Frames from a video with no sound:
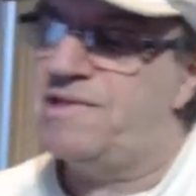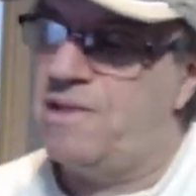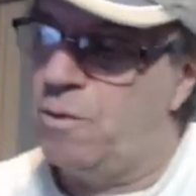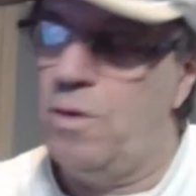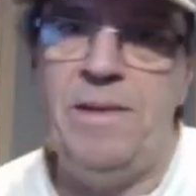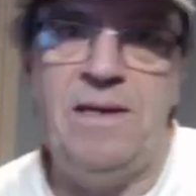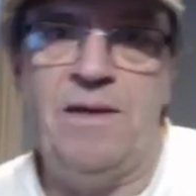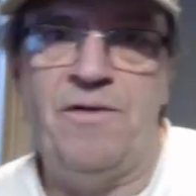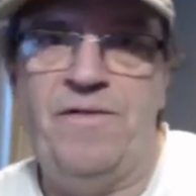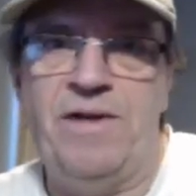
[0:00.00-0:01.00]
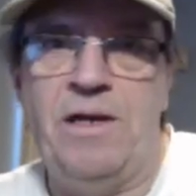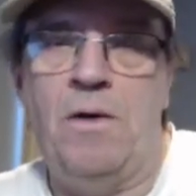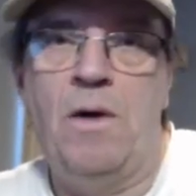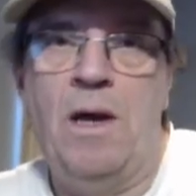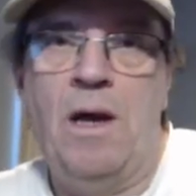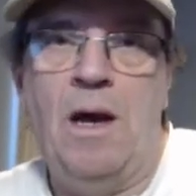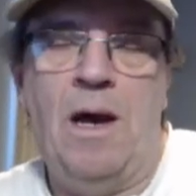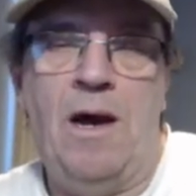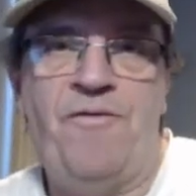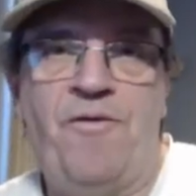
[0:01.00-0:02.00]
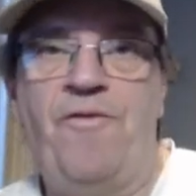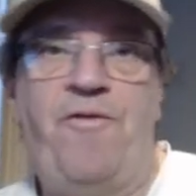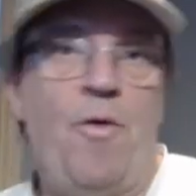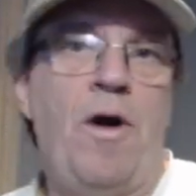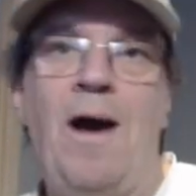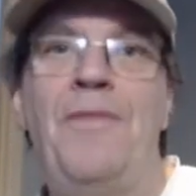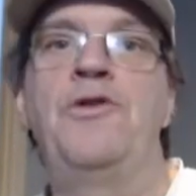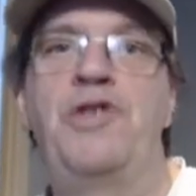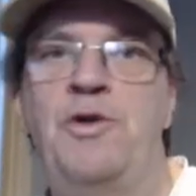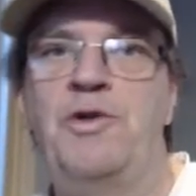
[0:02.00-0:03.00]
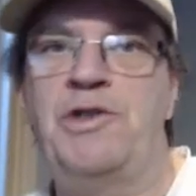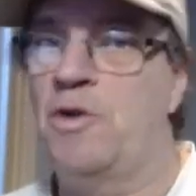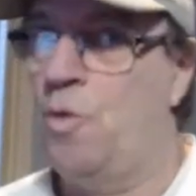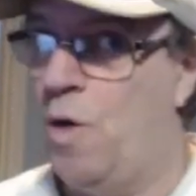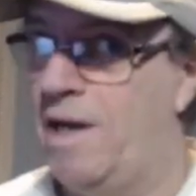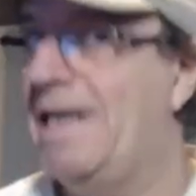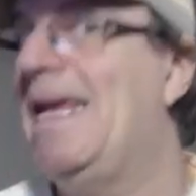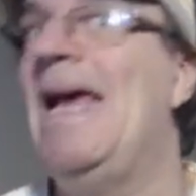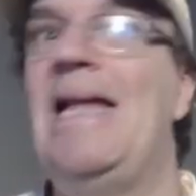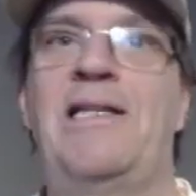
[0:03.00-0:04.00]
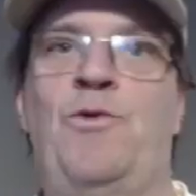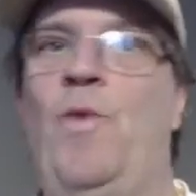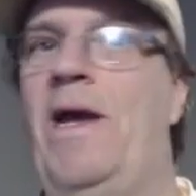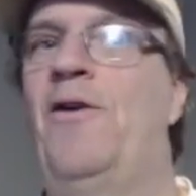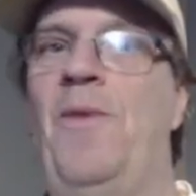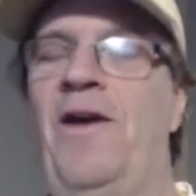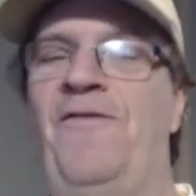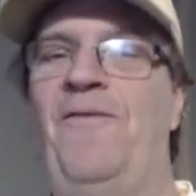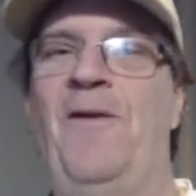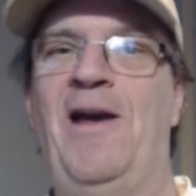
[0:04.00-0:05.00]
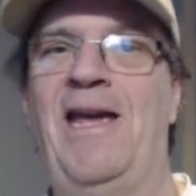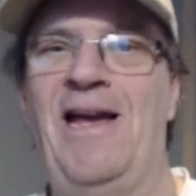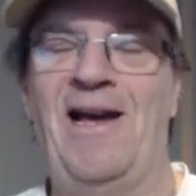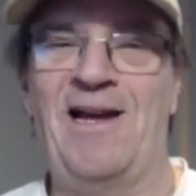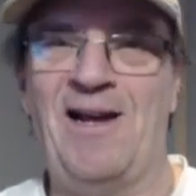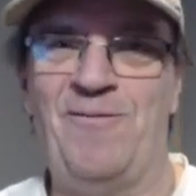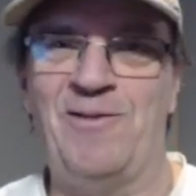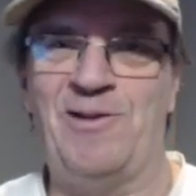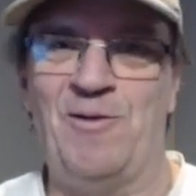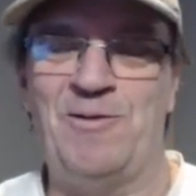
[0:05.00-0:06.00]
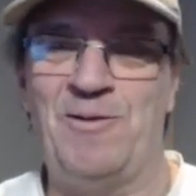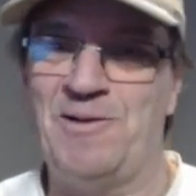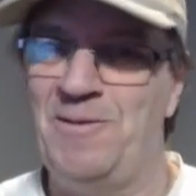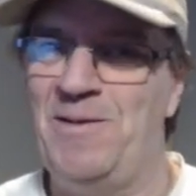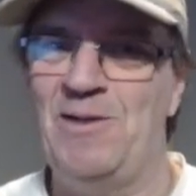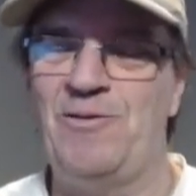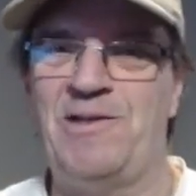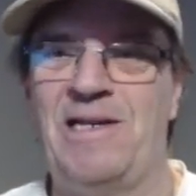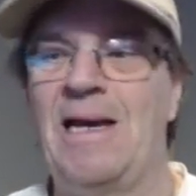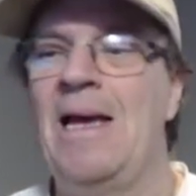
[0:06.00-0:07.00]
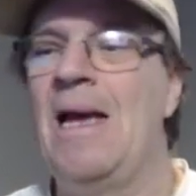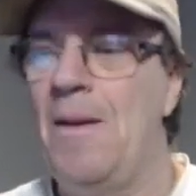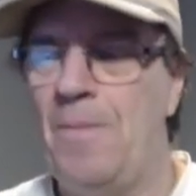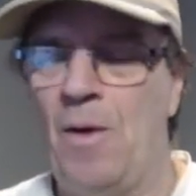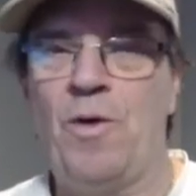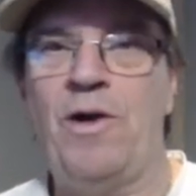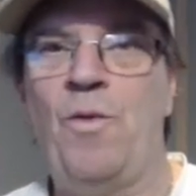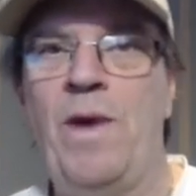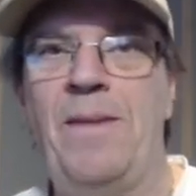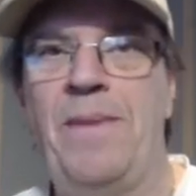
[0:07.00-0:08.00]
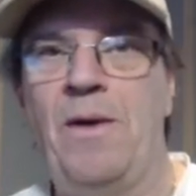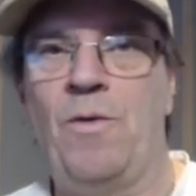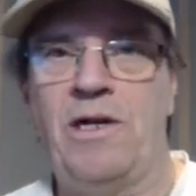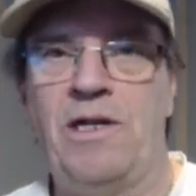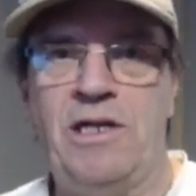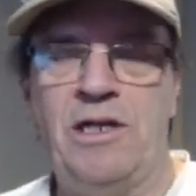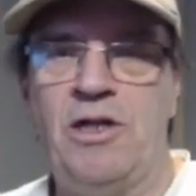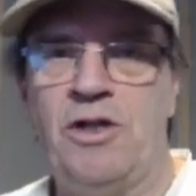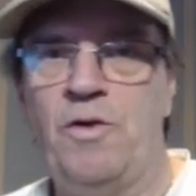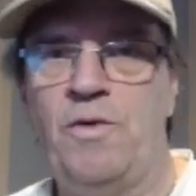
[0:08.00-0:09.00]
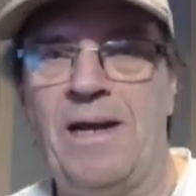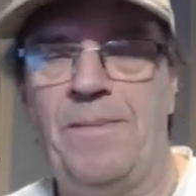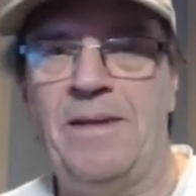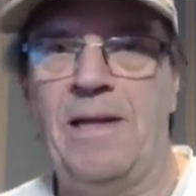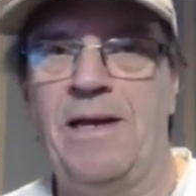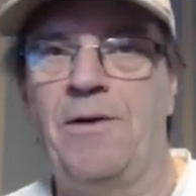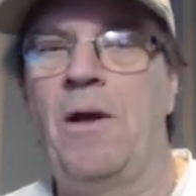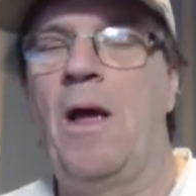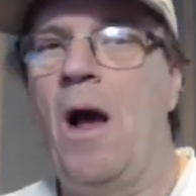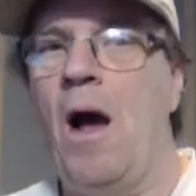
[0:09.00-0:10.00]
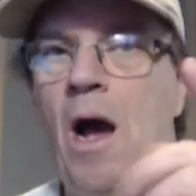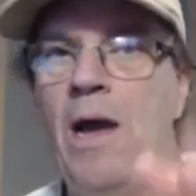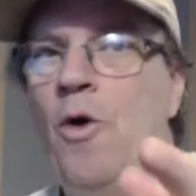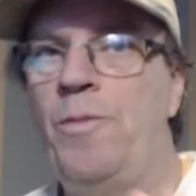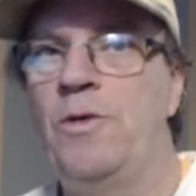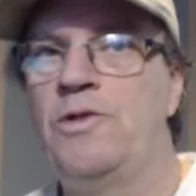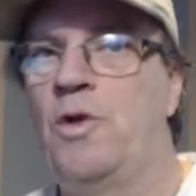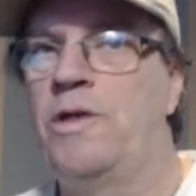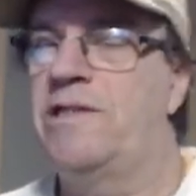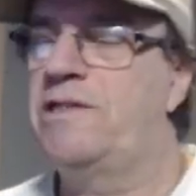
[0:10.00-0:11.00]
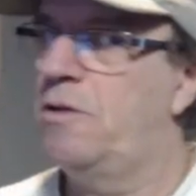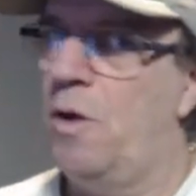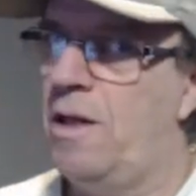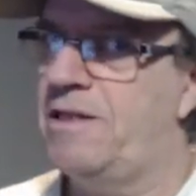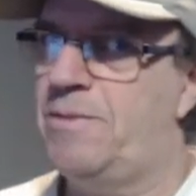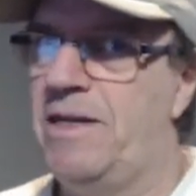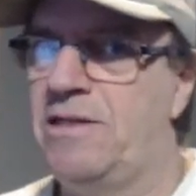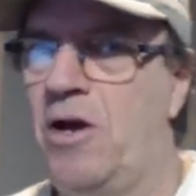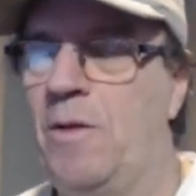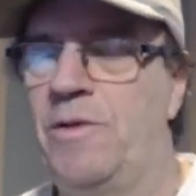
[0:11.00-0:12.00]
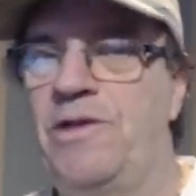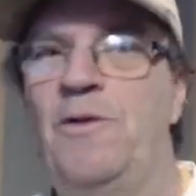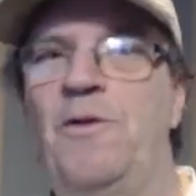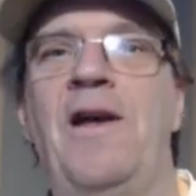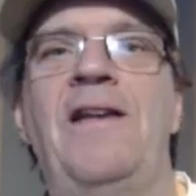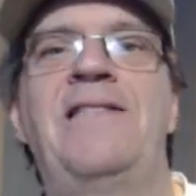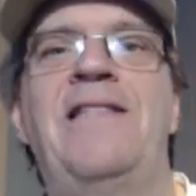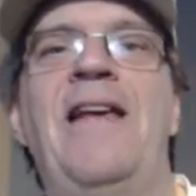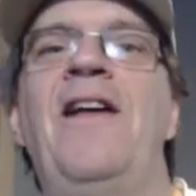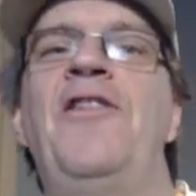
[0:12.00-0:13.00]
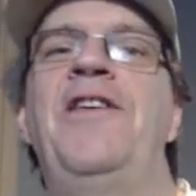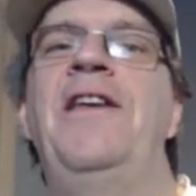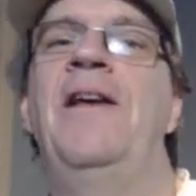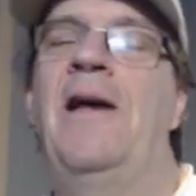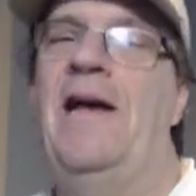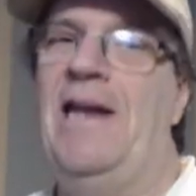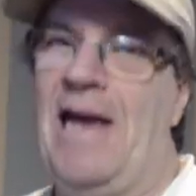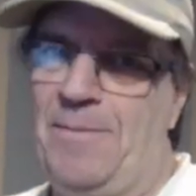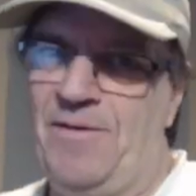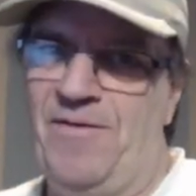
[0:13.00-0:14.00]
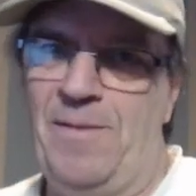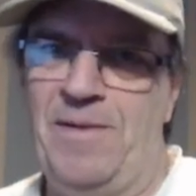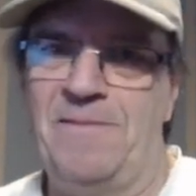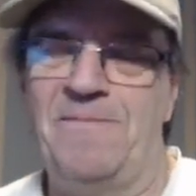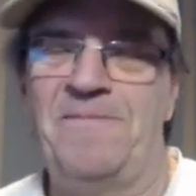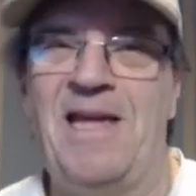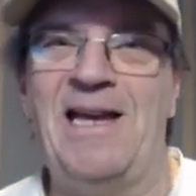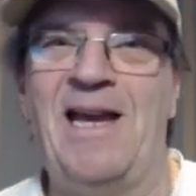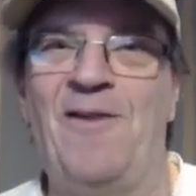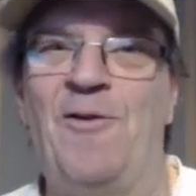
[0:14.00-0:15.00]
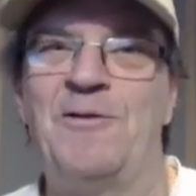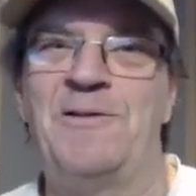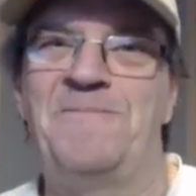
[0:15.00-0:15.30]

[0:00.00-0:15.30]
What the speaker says: There will be another video for 4 other juices. One, again, it's way out of my comfort zone, so it's going to be interesting. But we're going to wait a bit. We're going to do that a bit later. I hope you enjoyed this. You know I like spending time with you. Stay healthy and happy vaping. Take care, folks.